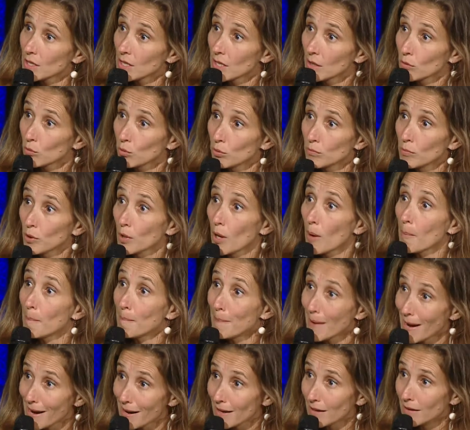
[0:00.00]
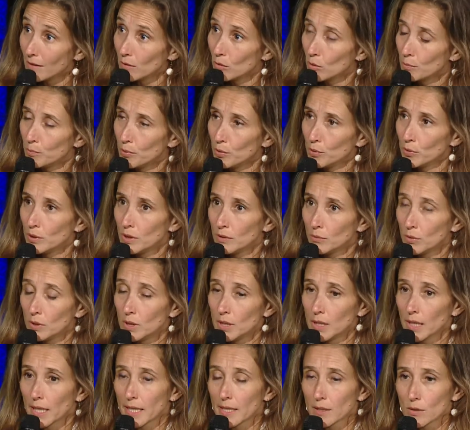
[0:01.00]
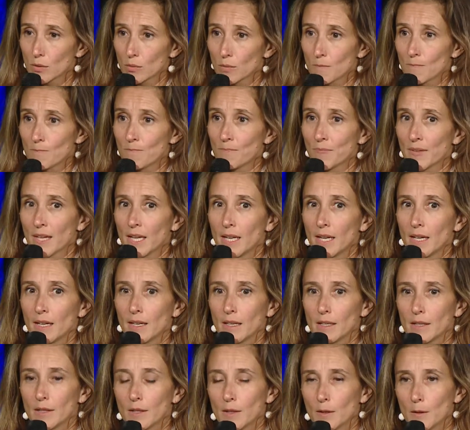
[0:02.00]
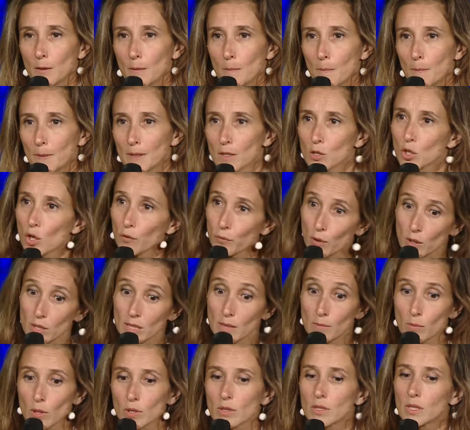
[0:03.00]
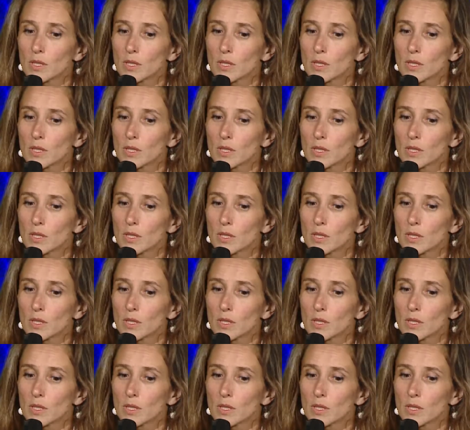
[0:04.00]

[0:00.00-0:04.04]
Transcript: opinion, it's not exactly the case. But